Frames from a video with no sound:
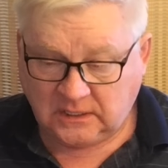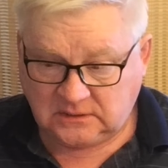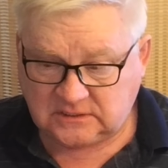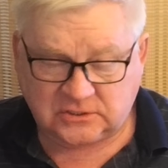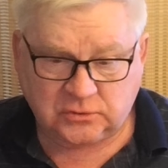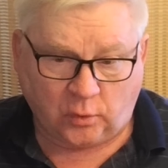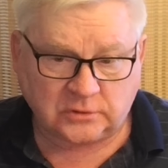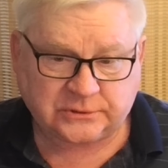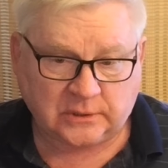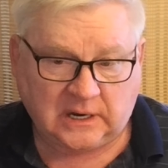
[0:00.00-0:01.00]
This is
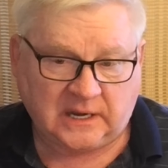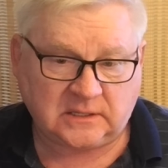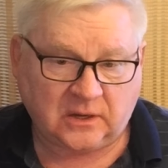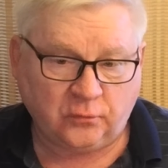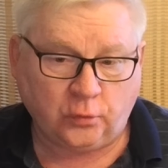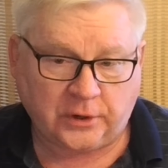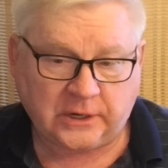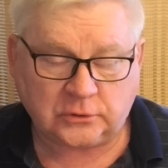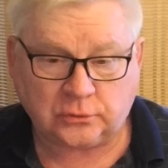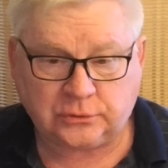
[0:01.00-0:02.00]
also kind of a
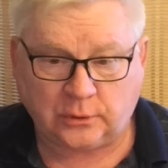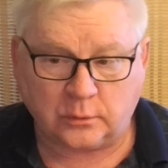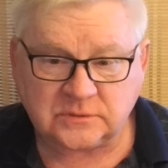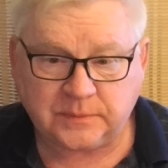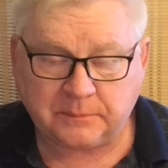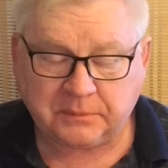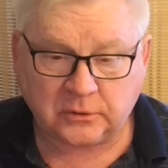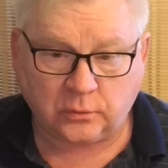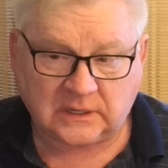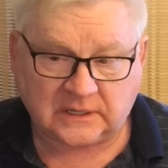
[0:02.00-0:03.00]
warning to those
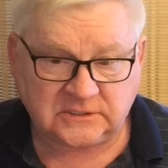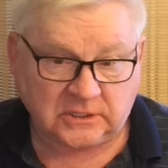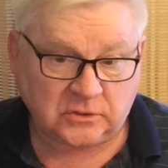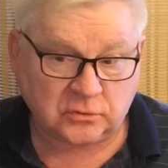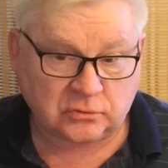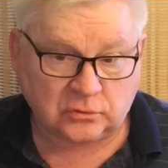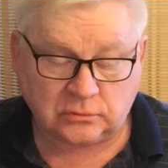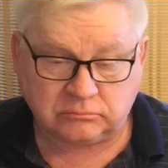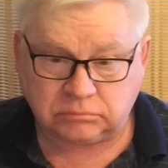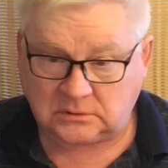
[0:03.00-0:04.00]
people who continue to,